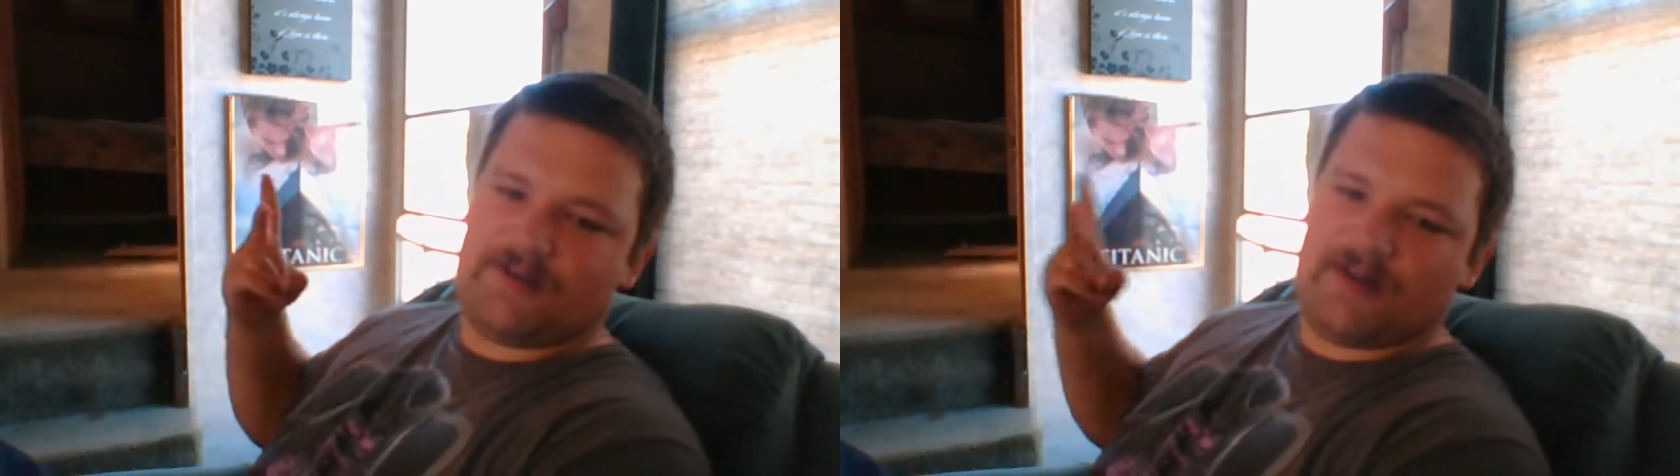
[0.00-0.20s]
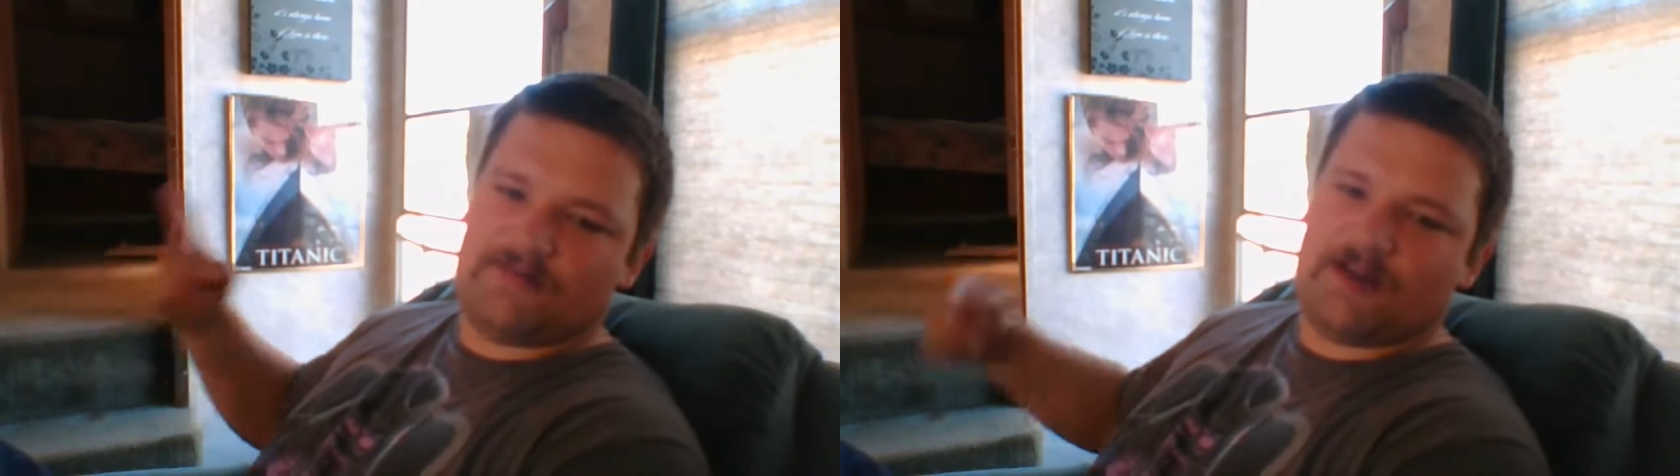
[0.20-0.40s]

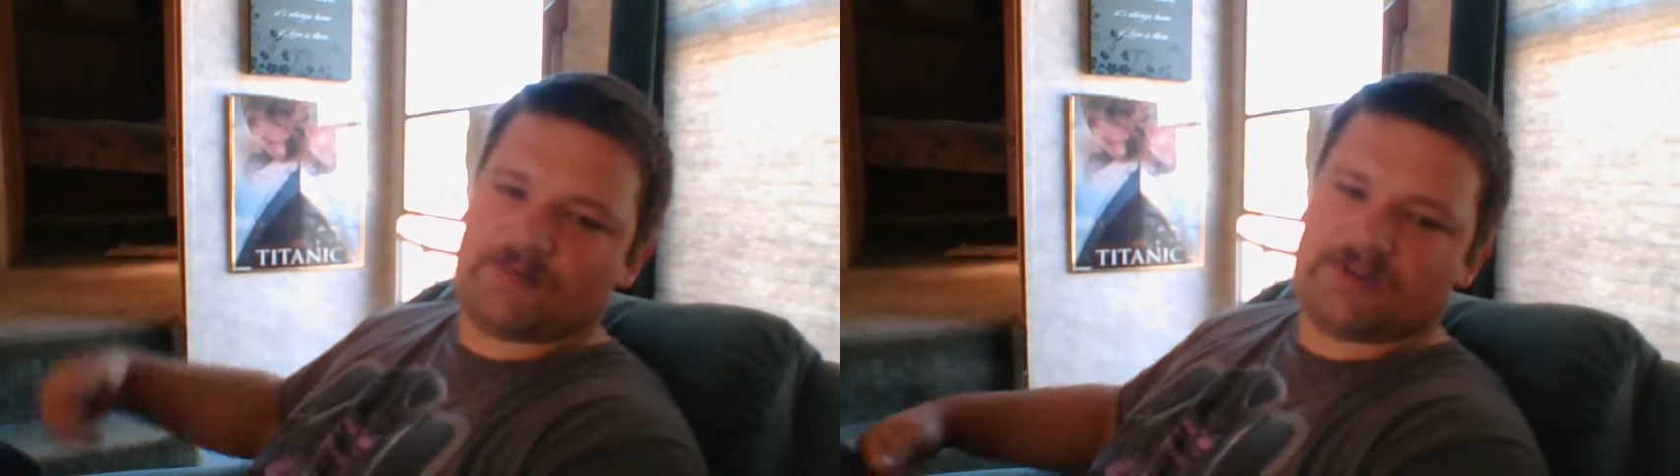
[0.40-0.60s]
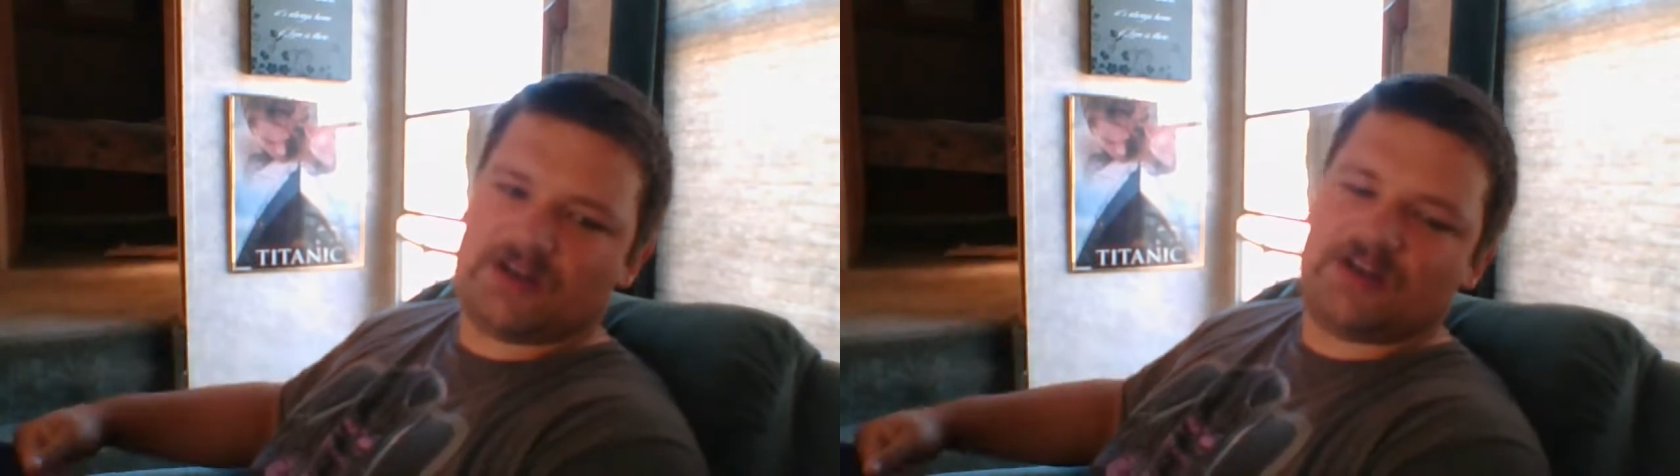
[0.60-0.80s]
I've
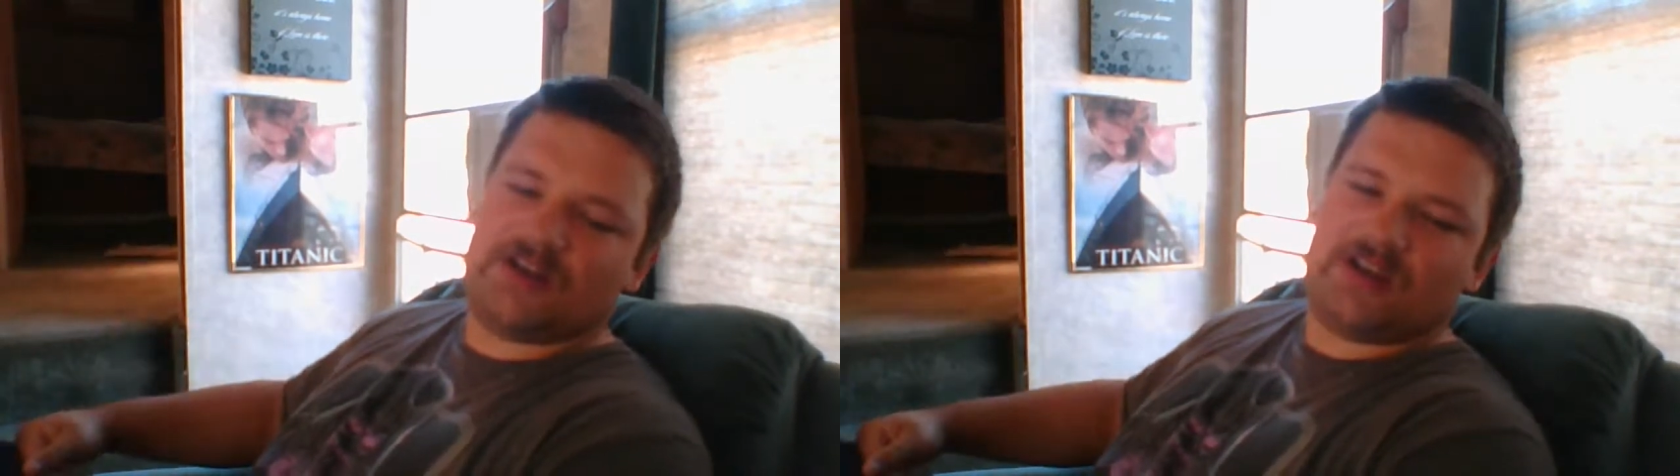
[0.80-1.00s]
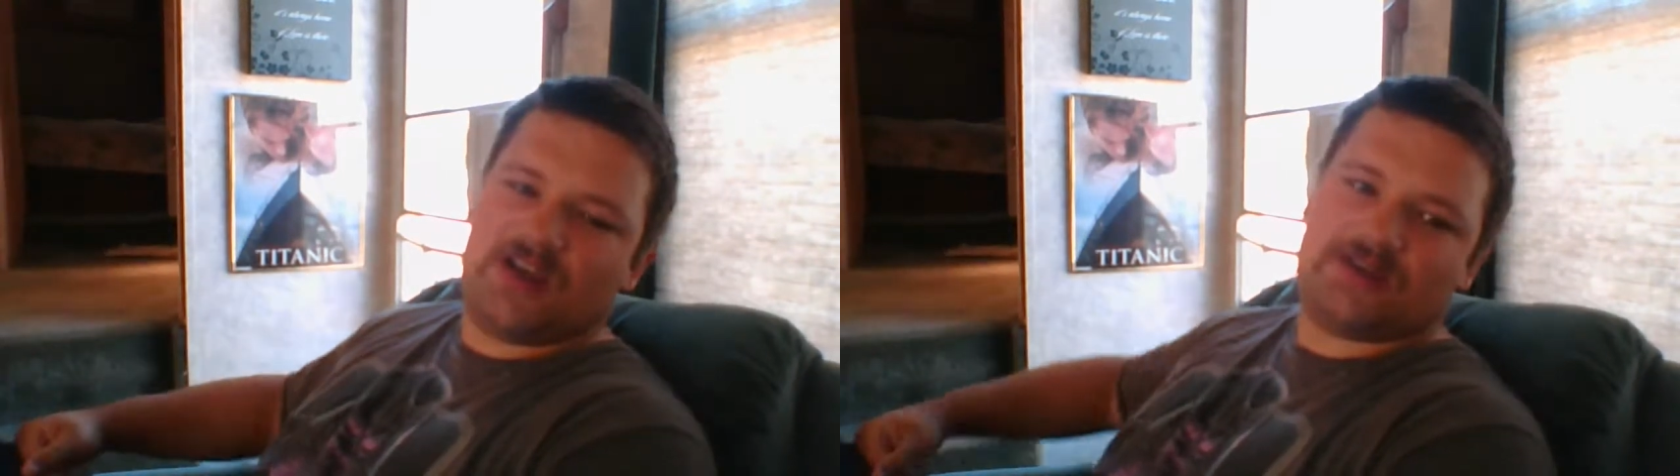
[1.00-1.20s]
seen it
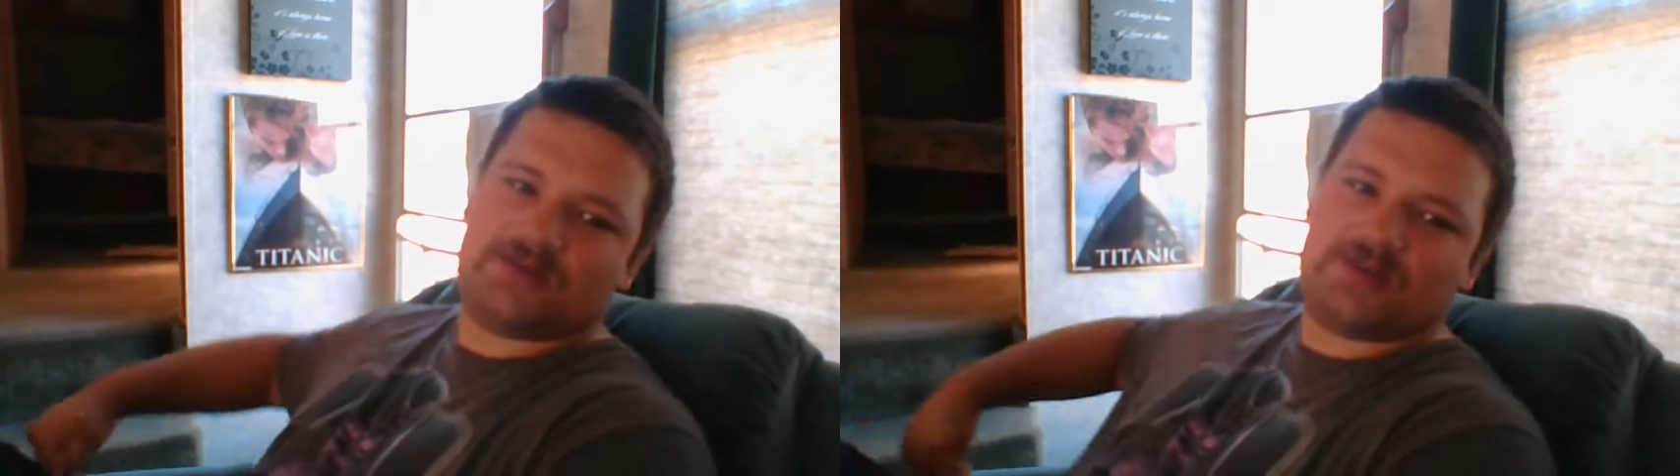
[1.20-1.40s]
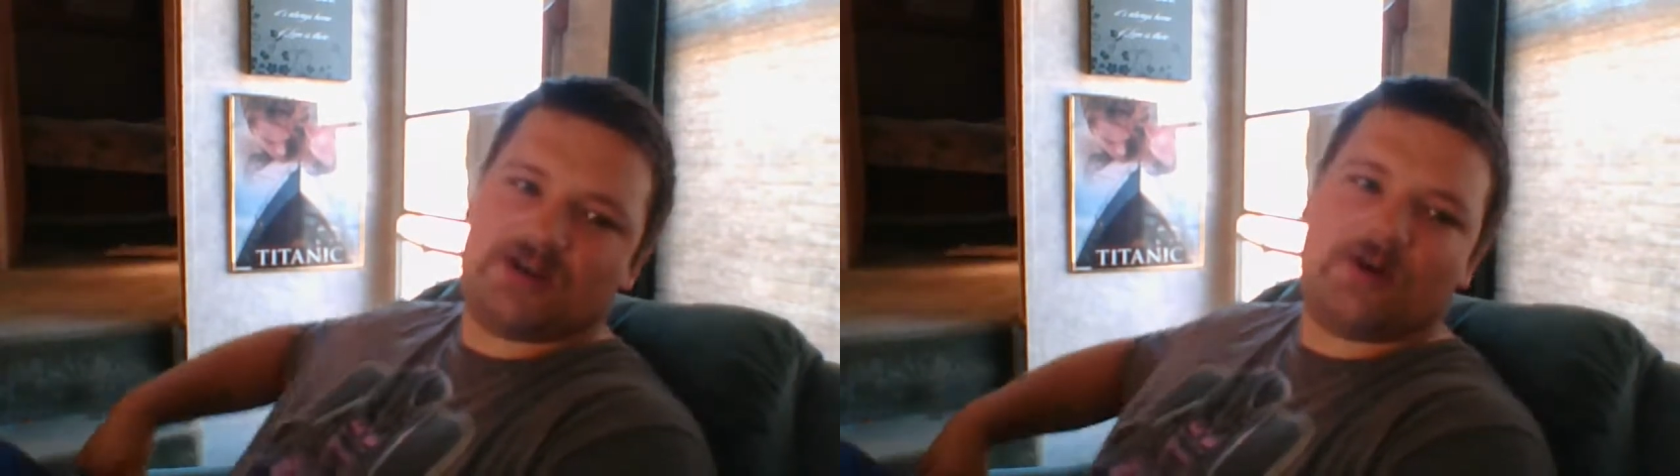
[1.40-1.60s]
again.
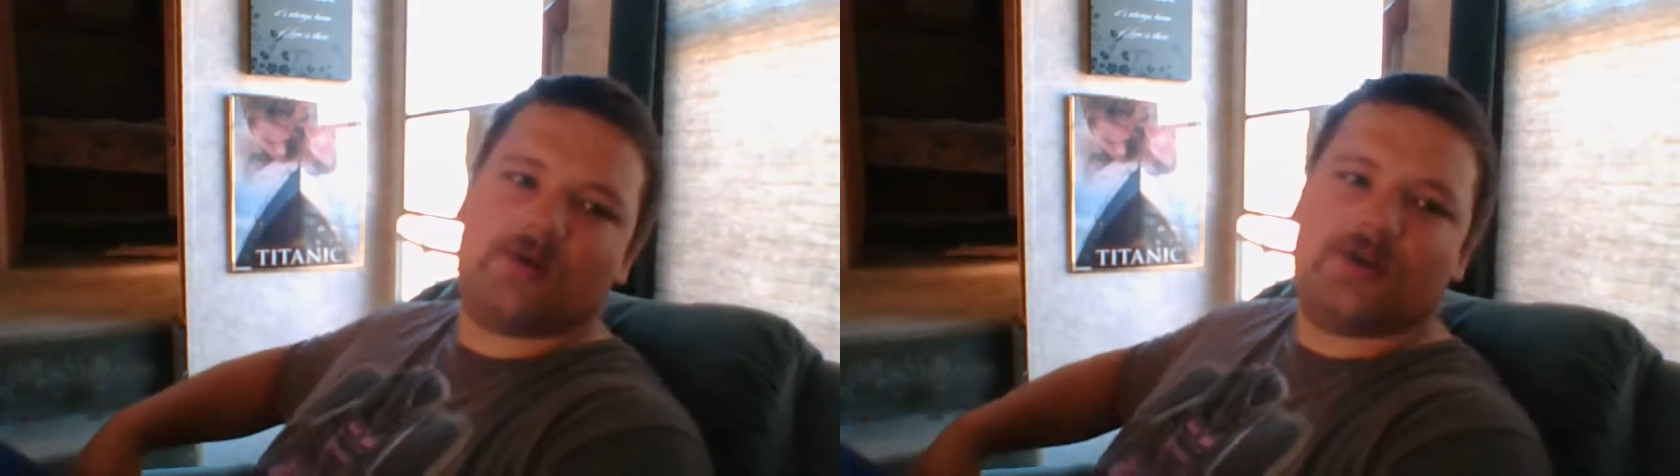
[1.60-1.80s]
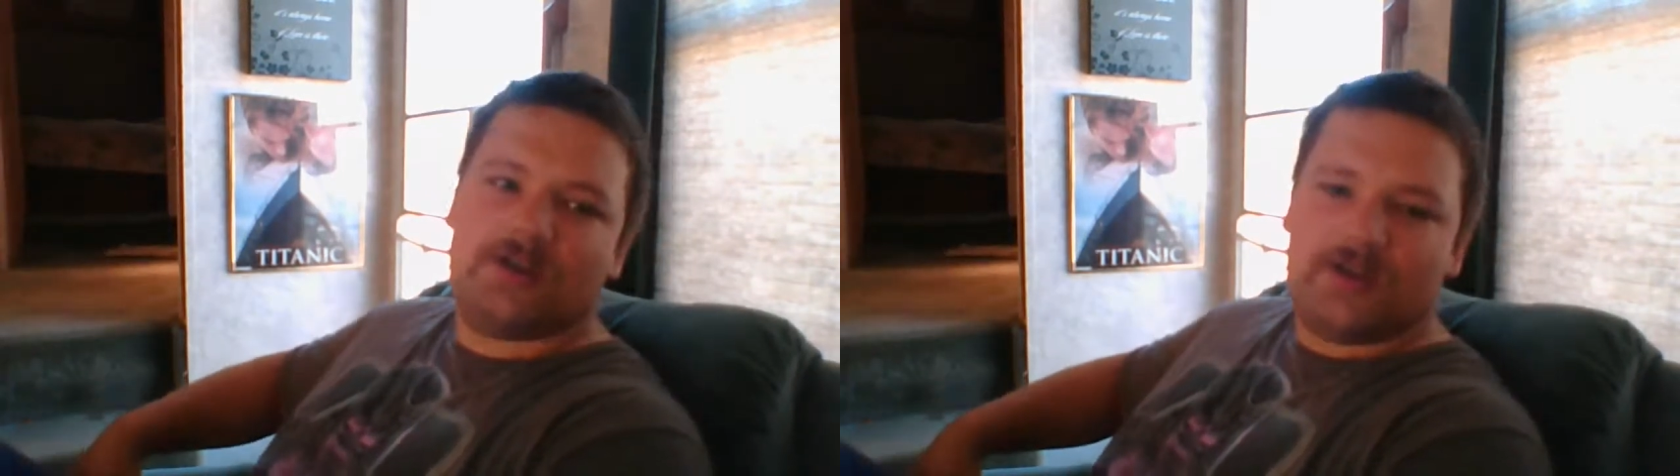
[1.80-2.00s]
So,